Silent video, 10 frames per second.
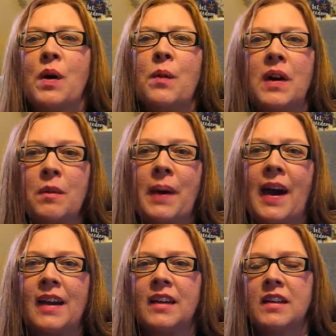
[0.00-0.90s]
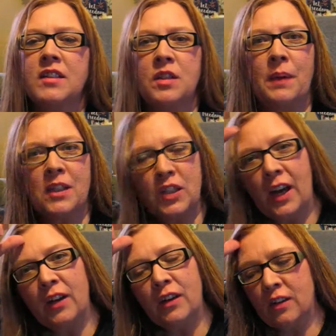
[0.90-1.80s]
Welcome back to my
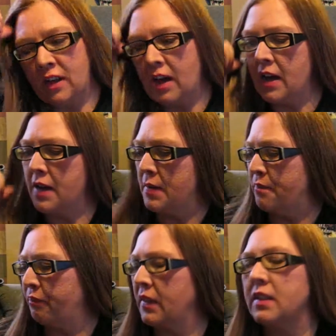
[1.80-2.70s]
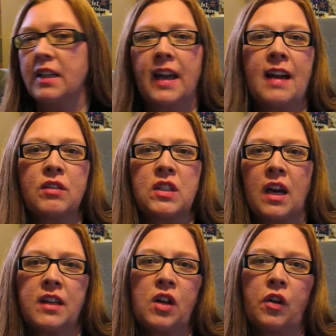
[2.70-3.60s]
channel. Um, today I've just
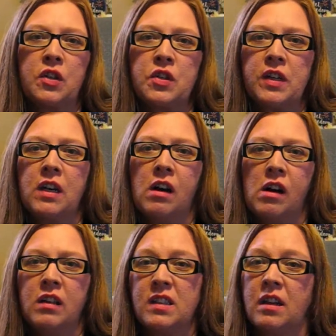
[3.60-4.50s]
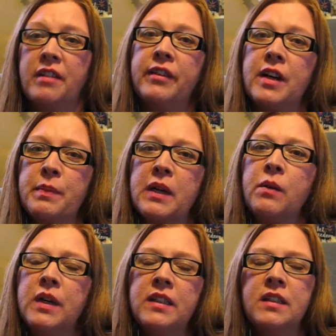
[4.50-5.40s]
got a Dollar Tree haul. It's not a very big
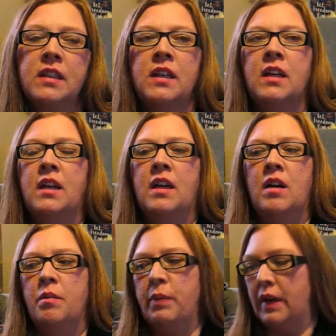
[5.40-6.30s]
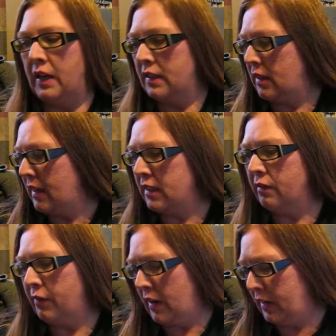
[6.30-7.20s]
one, but I
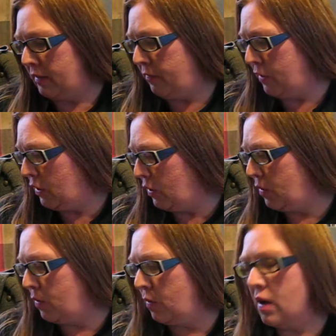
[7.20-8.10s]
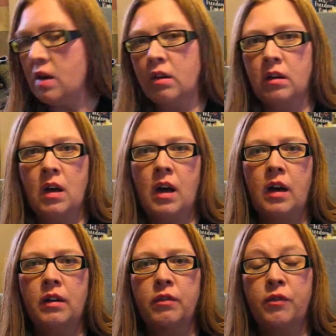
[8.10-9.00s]
did find a few
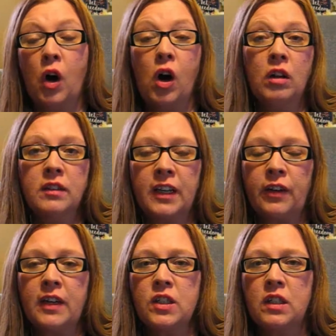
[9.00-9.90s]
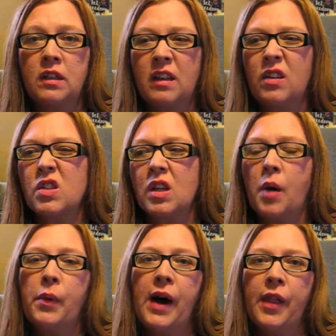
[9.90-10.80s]
uh, fall decoration and there's a
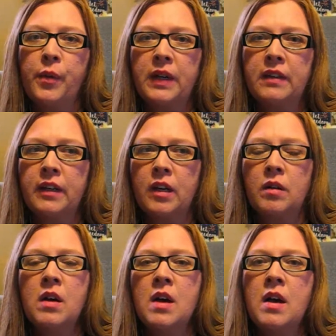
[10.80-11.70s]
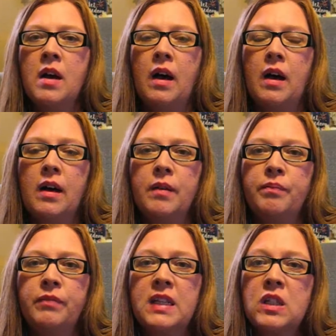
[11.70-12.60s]
couple Halloween in there.
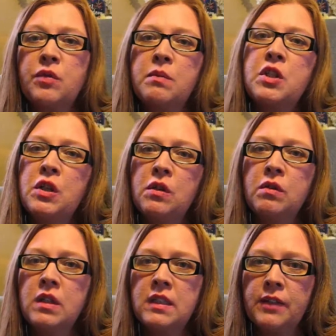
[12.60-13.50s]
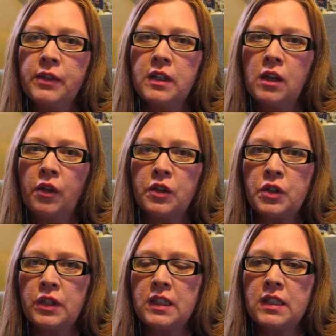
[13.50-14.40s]
Um, this is from two different Dollar
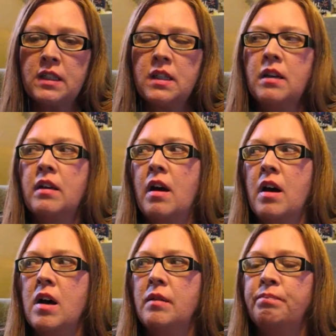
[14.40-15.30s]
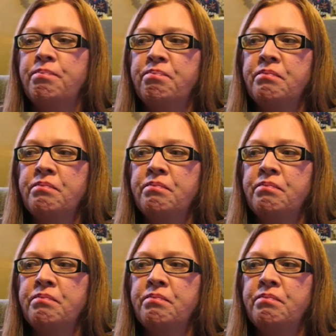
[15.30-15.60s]
Trees. Um,